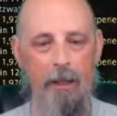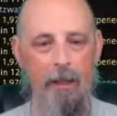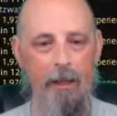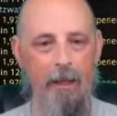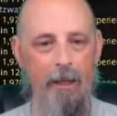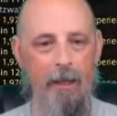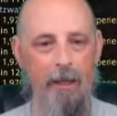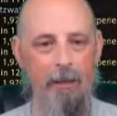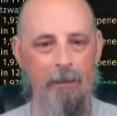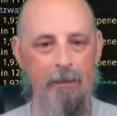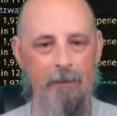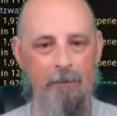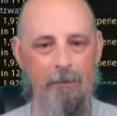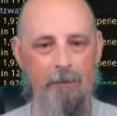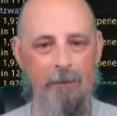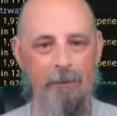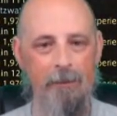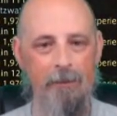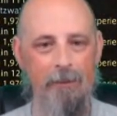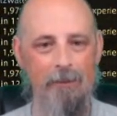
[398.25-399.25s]
And
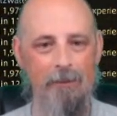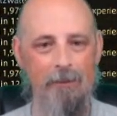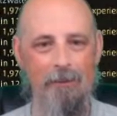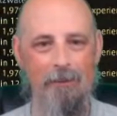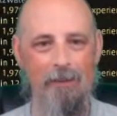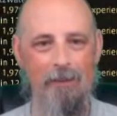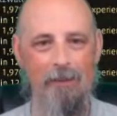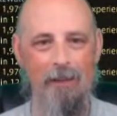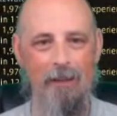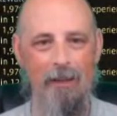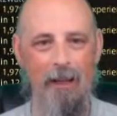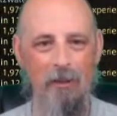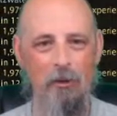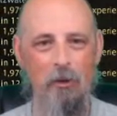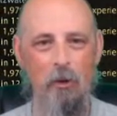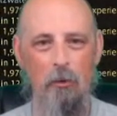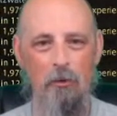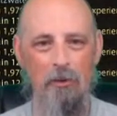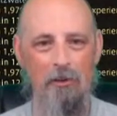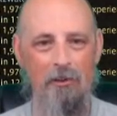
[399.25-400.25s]
I
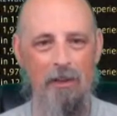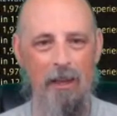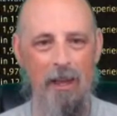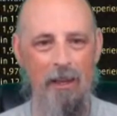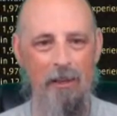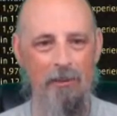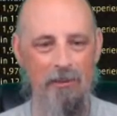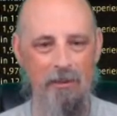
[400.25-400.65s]
know this as